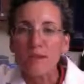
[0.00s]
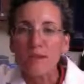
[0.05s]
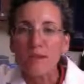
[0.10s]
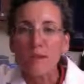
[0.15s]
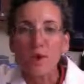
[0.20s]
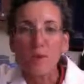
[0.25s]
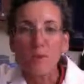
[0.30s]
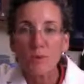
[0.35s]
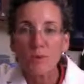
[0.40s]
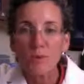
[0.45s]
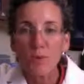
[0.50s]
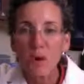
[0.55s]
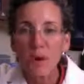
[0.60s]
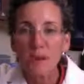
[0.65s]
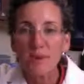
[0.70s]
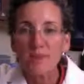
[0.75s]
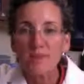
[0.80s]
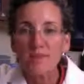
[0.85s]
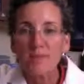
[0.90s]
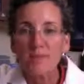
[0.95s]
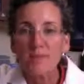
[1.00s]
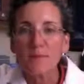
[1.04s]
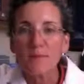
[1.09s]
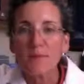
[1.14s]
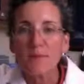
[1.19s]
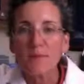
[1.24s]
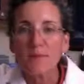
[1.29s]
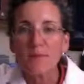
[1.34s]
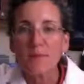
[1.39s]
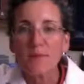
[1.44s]
Kobe Bryant, I
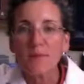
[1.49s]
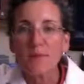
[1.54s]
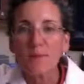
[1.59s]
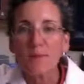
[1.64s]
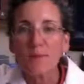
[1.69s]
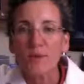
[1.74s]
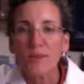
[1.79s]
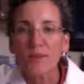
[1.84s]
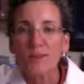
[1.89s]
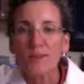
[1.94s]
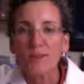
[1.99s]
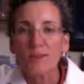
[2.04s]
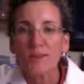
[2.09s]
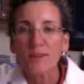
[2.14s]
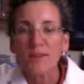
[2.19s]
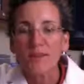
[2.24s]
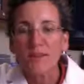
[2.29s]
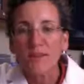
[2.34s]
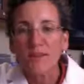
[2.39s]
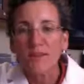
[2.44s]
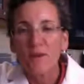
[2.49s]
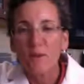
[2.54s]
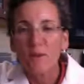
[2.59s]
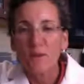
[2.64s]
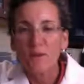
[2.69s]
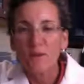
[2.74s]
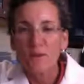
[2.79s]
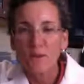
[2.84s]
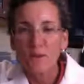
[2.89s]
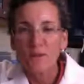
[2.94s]
believe, was
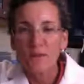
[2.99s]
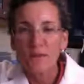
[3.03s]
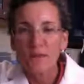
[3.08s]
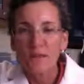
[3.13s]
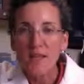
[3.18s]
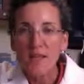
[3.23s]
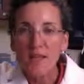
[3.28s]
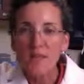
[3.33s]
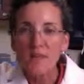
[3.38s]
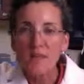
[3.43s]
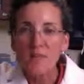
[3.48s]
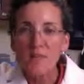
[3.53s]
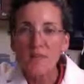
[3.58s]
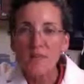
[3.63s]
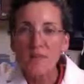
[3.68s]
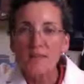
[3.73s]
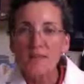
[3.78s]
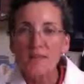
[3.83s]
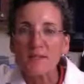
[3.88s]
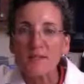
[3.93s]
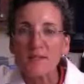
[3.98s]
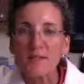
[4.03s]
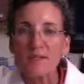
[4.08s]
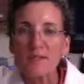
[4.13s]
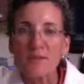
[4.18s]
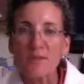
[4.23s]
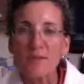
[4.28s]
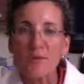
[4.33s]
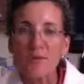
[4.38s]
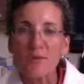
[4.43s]
returned to the game because
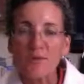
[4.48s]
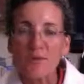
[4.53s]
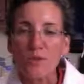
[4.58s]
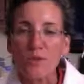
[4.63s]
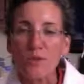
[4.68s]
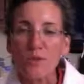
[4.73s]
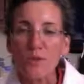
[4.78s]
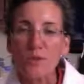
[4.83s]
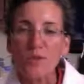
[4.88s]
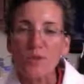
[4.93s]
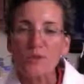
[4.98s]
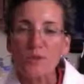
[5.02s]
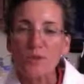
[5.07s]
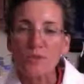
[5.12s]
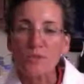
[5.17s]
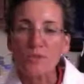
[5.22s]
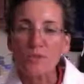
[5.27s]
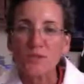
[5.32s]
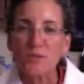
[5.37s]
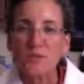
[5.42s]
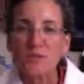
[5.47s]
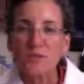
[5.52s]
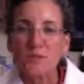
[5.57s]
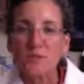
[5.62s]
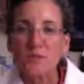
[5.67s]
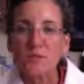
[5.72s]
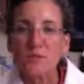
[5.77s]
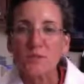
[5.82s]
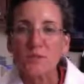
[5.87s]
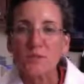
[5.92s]
an orthopedic surgeon was
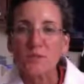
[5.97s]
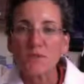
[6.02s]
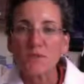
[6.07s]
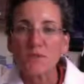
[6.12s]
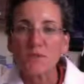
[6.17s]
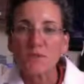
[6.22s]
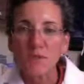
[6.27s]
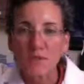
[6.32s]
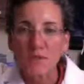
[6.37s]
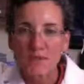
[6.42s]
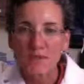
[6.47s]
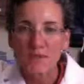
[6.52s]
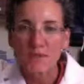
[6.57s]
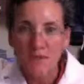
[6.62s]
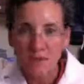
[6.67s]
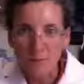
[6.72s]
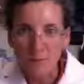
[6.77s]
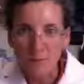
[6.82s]
able to place the